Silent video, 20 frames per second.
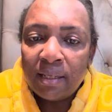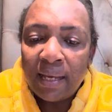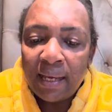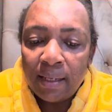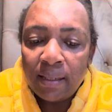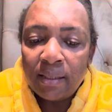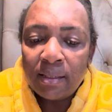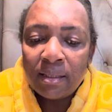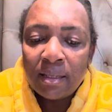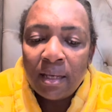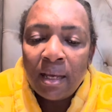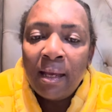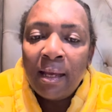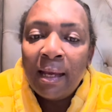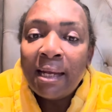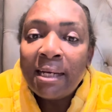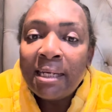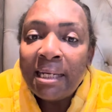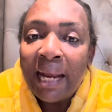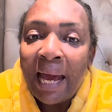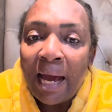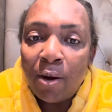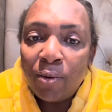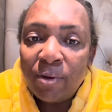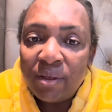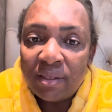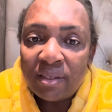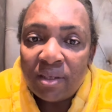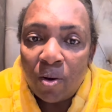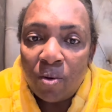And now
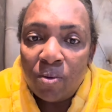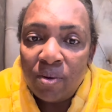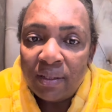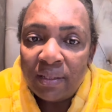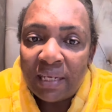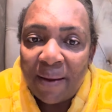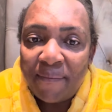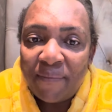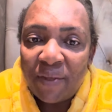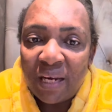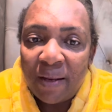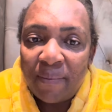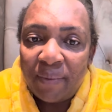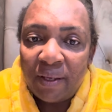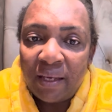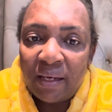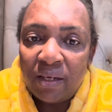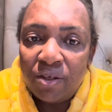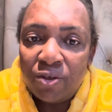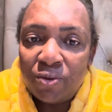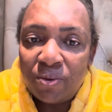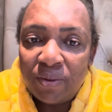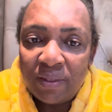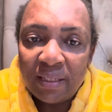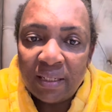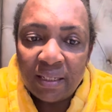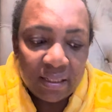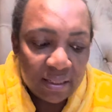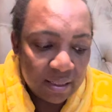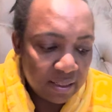it's the only time that I'm getting to
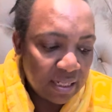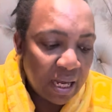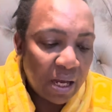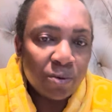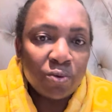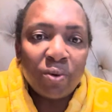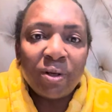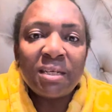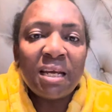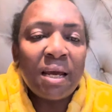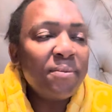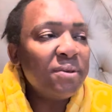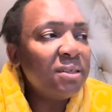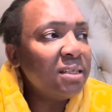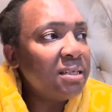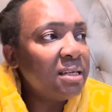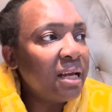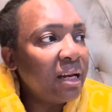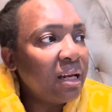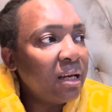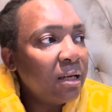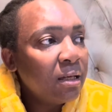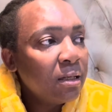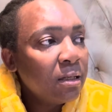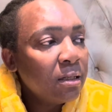sit down. What time is it, Nana?